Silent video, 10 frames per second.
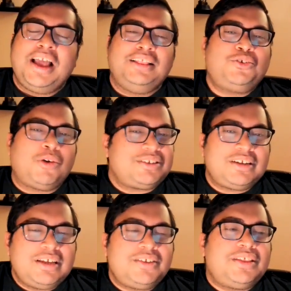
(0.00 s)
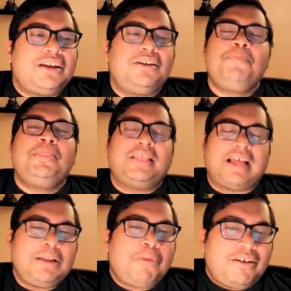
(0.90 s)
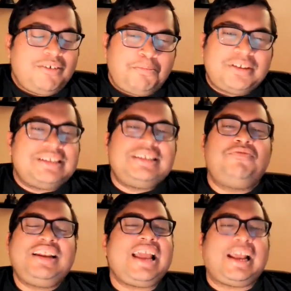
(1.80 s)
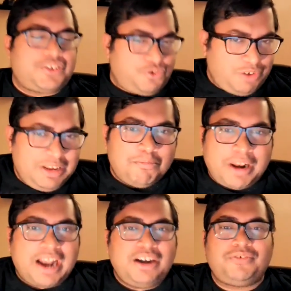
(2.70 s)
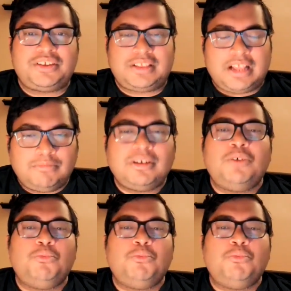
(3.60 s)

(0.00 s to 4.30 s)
And the question is that Taliban represents a very extreme brand of Islam,